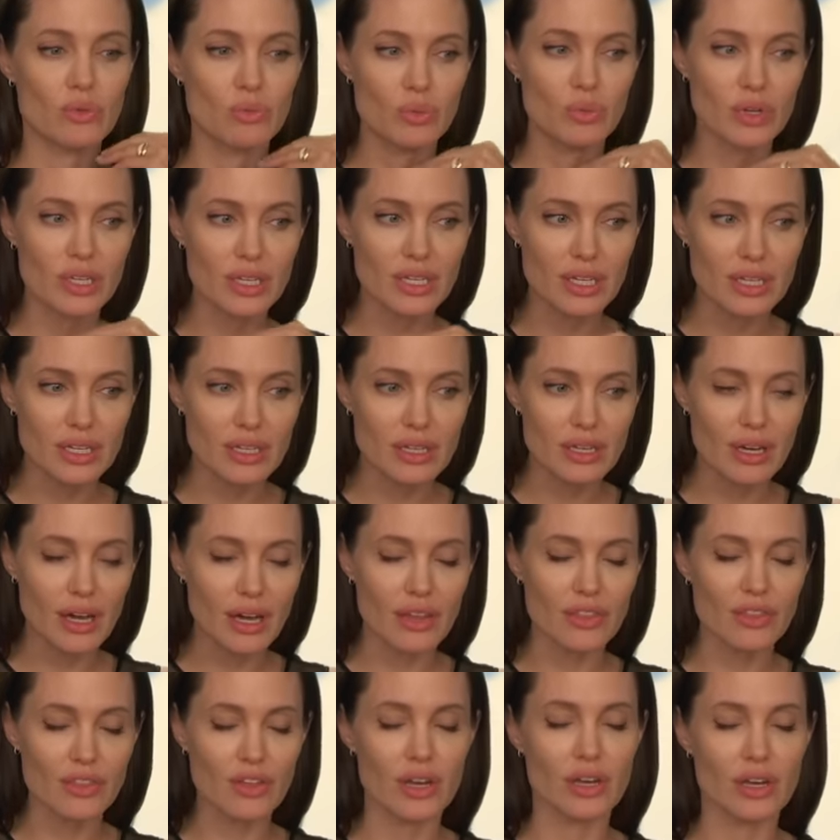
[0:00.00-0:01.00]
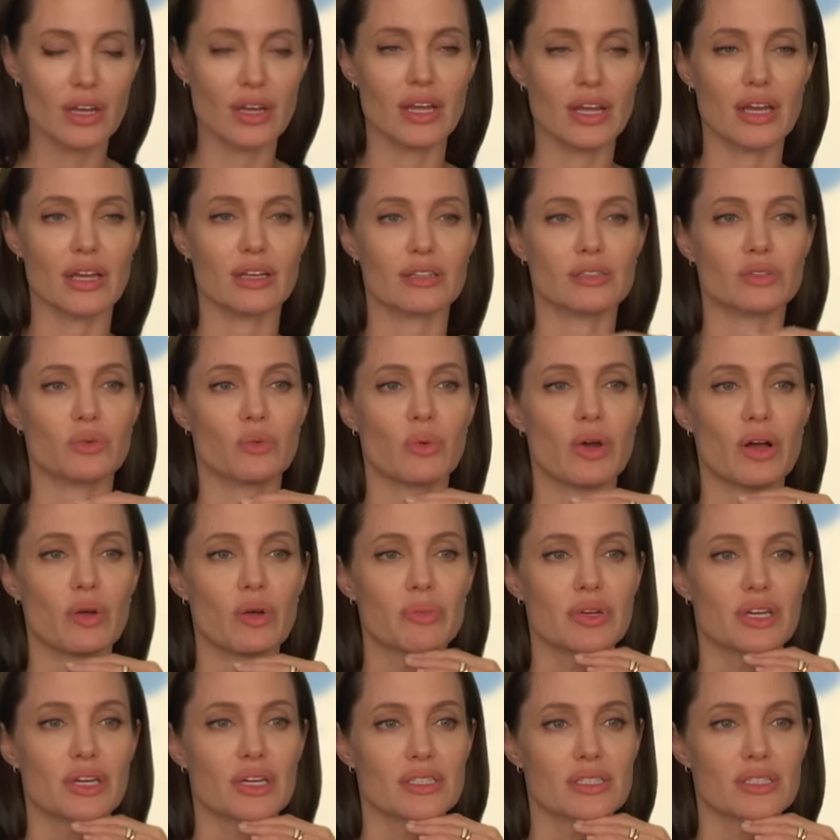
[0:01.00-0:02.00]
really, I thought it handled it well
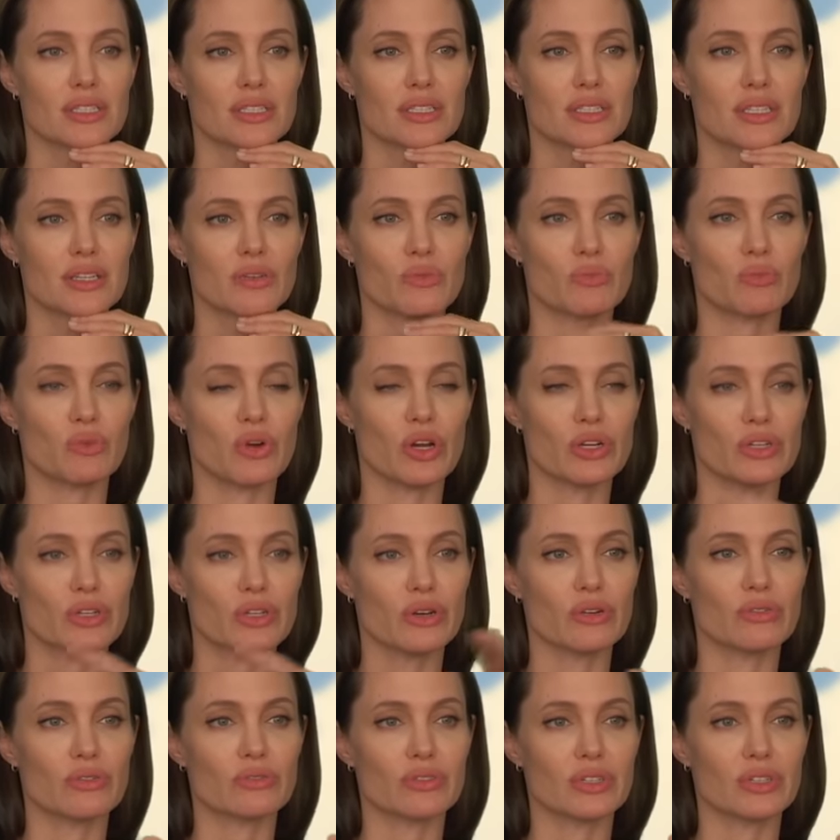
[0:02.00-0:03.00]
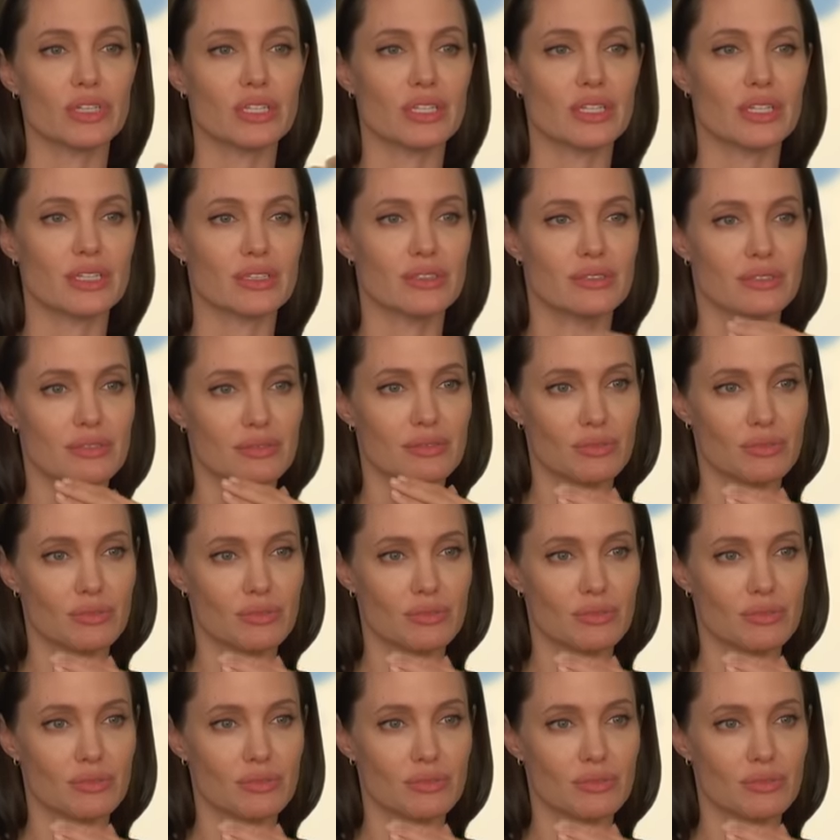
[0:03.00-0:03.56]
because it didn't brush over it.